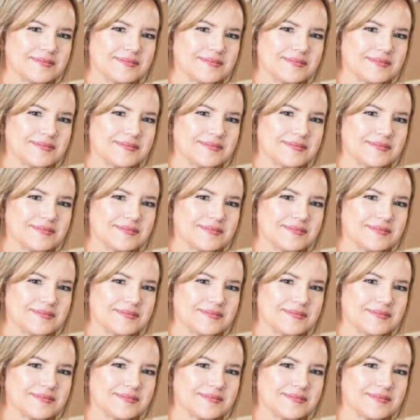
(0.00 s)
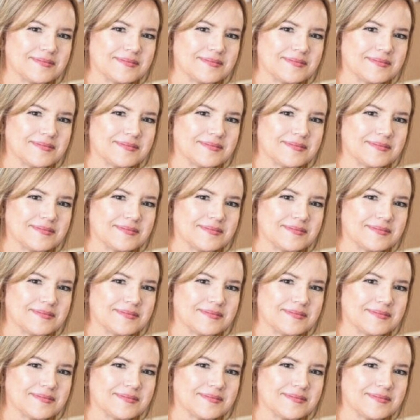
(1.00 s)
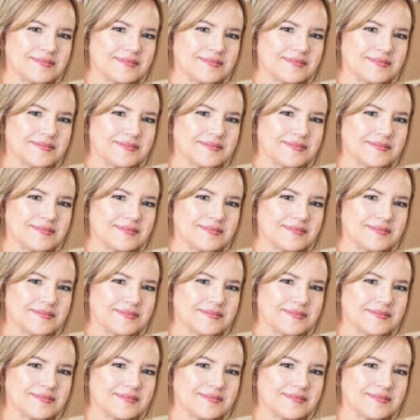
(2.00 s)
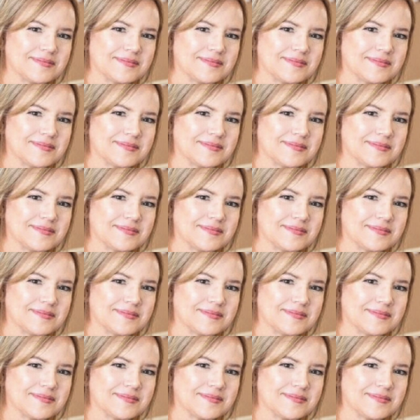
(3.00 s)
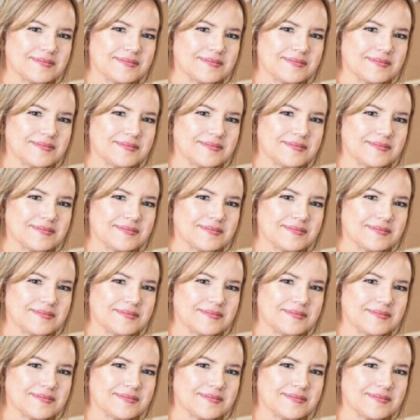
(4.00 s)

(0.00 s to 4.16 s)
(no lip movement)